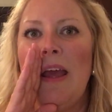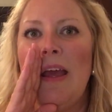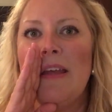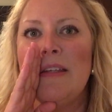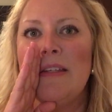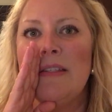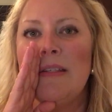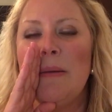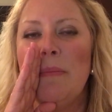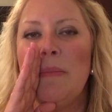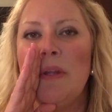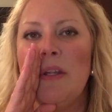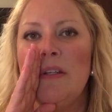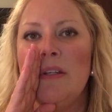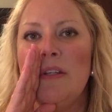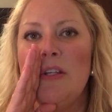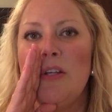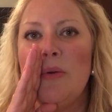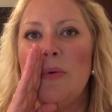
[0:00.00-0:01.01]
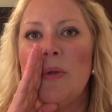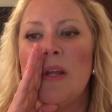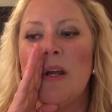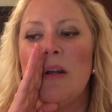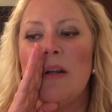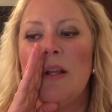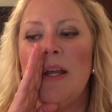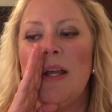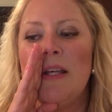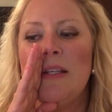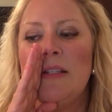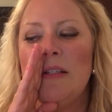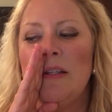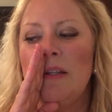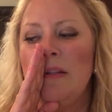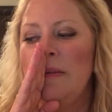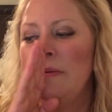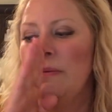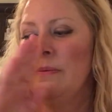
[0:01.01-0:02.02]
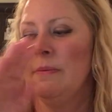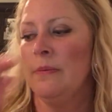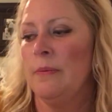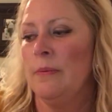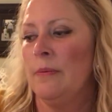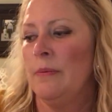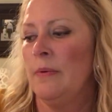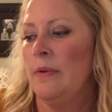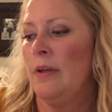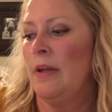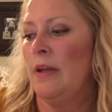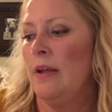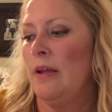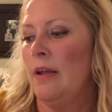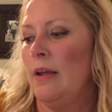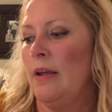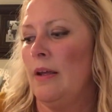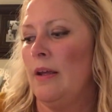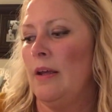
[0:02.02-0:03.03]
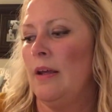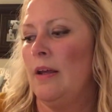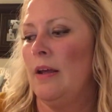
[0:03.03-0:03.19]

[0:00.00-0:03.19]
has something to do with our lesson. It